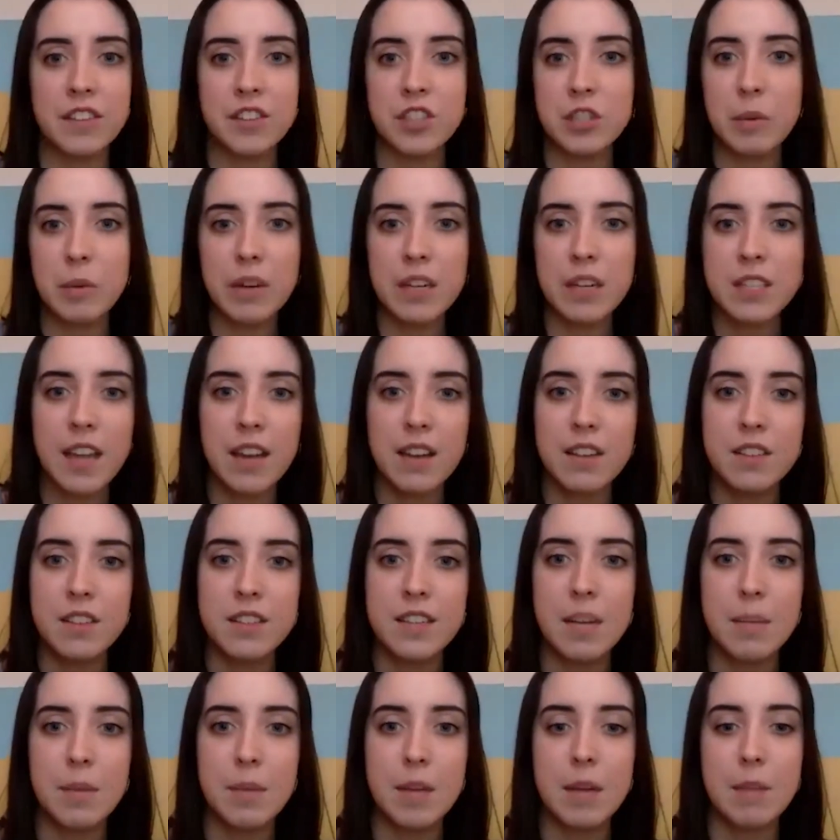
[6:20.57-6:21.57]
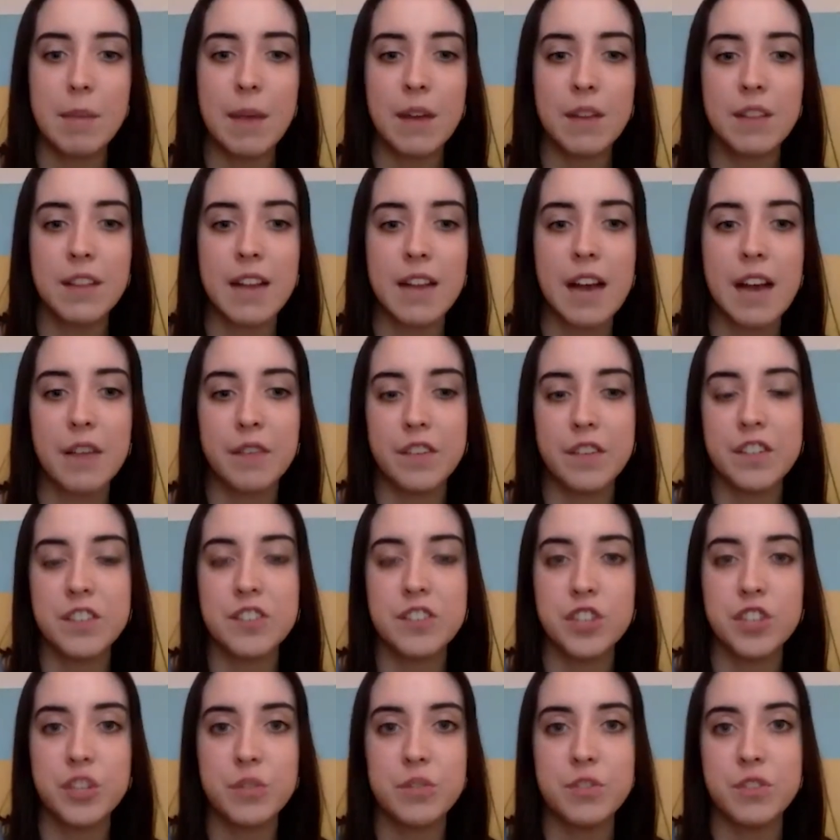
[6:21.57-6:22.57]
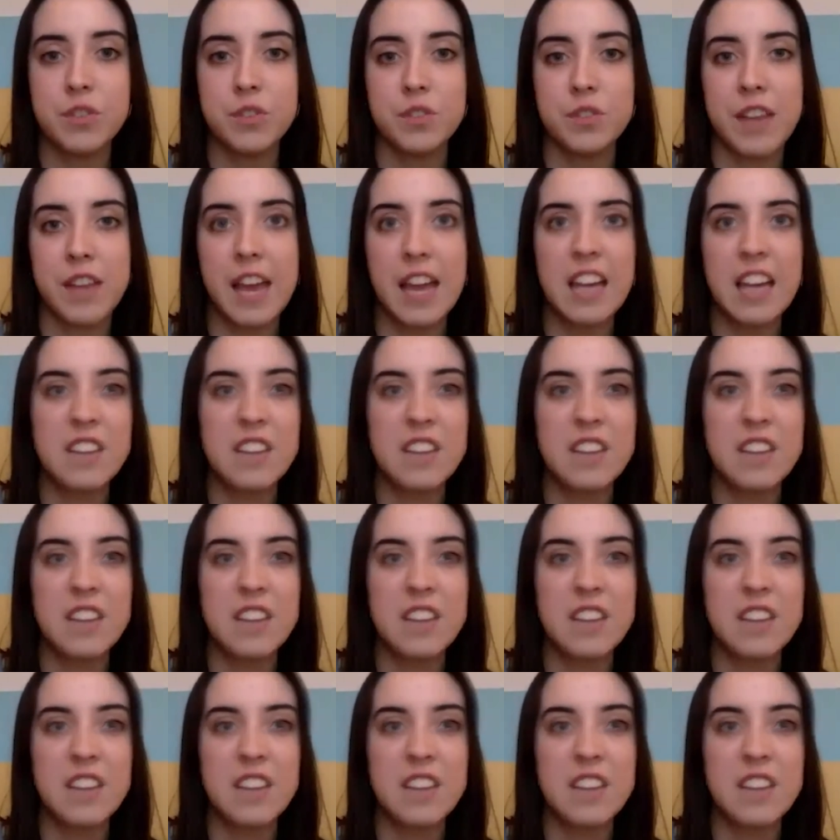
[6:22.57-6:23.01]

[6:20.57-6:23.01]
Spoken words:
Do you want to tell us a little bit about that for a student who, say,